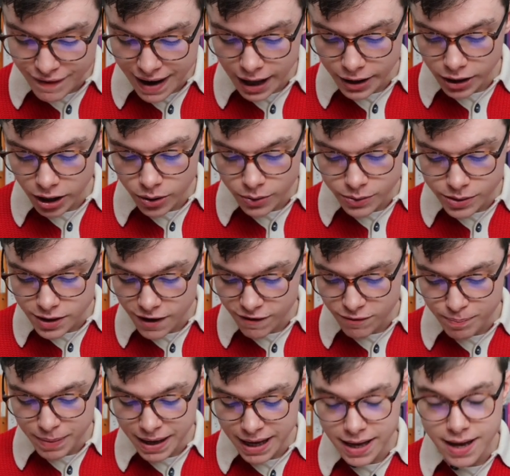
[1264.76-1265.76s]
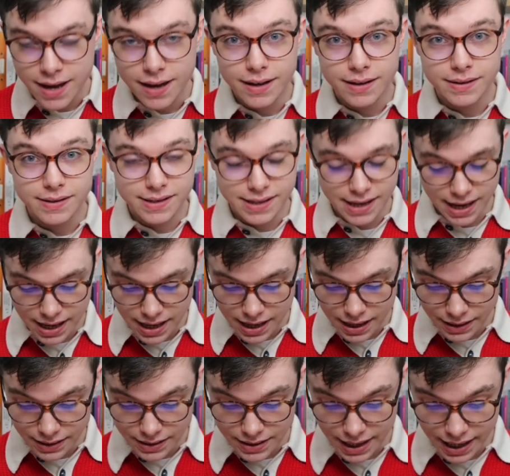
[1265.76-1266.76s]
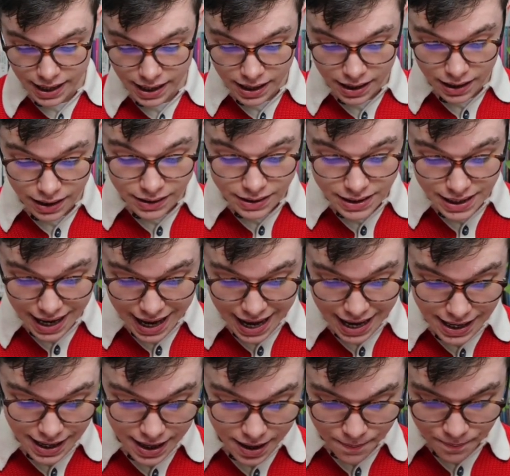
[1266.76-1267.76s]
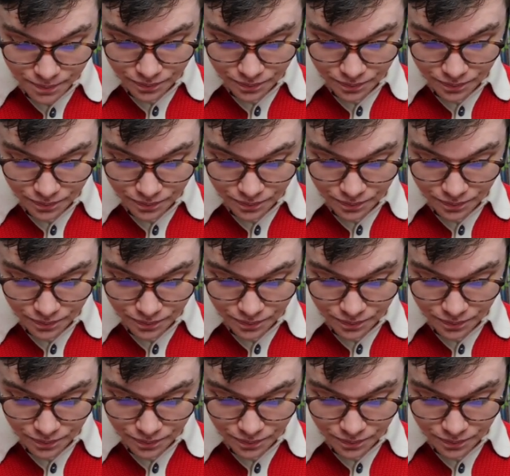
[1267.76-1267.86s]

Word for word: values of B, C, D, and E.